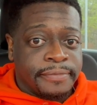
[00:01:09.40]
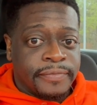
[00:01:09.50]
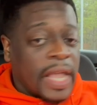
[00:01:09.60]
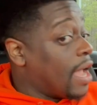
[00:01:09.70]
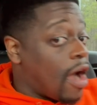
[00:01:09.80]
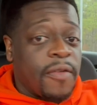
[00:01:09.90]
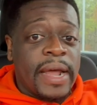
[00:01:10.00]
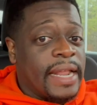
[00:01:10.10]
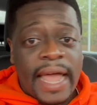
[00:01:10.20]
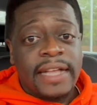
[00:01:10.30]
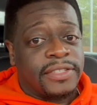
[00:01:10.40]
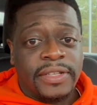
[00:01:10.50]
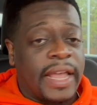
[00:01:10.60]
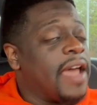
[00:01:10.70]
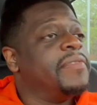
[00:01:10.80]
They already
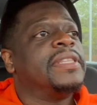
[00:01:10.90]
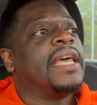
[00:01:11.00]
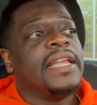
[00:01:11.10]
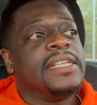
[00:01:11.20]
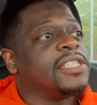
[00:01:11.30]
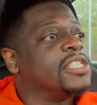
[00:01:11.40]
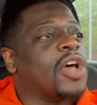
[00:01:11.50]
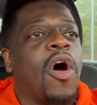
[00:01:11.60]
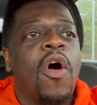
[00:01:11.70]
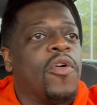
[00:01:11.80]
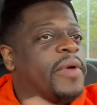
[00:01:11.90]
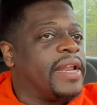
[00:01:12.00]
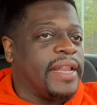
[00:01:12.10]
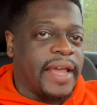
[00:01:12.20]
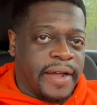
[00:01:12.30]
answered. Everything is
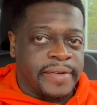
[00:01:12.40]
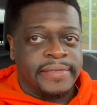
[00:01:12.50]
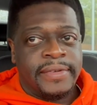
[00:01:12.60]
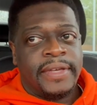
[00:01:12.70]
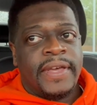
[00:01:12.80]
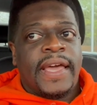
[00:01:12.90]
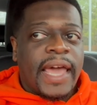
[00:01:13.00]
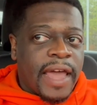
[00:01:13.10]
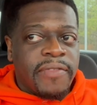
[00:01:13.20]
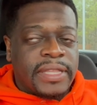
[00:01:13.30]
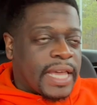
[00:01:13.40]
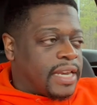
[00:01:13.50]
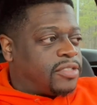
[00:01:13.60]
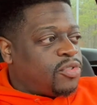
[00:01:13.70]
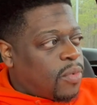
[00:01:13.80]
already there. Everything
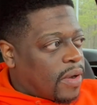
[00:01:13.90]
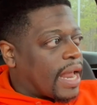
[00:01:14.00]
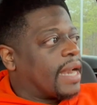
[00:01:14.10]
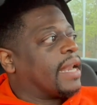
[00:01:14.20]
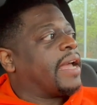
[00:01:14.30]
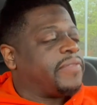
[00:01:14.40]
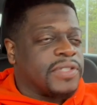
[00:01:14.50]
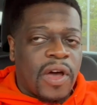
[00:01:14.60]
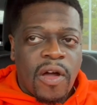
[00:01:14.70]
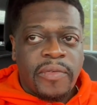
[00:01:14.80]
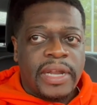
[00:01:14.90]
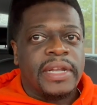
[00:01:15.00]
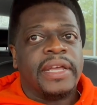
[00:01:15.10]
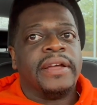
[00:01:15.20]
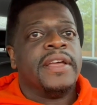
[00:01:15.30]
that you want out of life is already
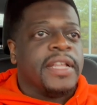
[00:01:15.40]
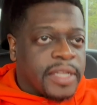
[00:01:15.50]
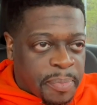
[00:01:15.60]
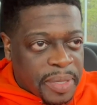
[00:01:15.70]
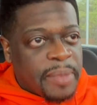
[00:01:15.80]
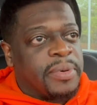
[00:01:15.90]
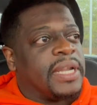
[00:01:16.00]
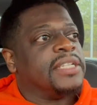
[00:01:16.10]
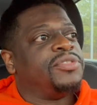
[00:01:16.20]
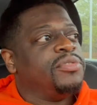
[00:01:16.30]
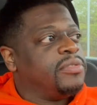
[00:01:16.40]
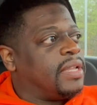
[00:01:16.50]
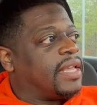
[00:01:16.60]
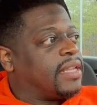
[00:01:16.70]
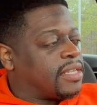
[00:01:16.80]
there. The people that you
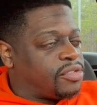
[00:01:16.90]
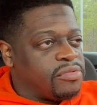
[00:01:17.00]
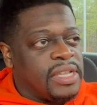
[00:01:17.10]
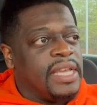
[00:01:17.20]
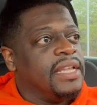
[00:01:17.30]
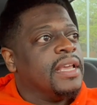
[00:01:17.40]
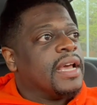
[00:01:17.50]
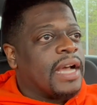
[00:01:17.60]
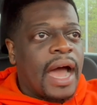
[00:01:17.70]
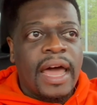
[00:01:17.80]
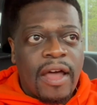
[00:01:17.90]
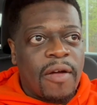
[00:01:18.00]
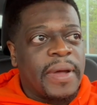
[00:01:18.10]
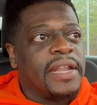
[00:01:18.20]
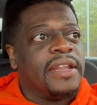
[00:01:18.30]
need, God
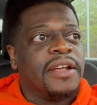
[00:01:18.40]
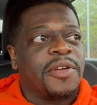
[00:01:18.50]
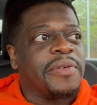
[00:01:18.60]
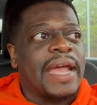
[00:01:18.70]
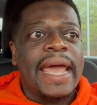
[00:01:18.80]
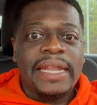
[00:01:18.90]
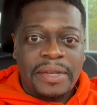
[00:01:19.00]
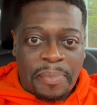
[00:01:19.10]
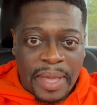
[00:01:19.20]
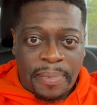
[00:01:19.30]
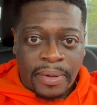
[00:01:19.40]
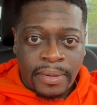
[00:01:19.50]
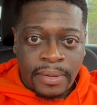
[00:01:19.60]
already done created the people.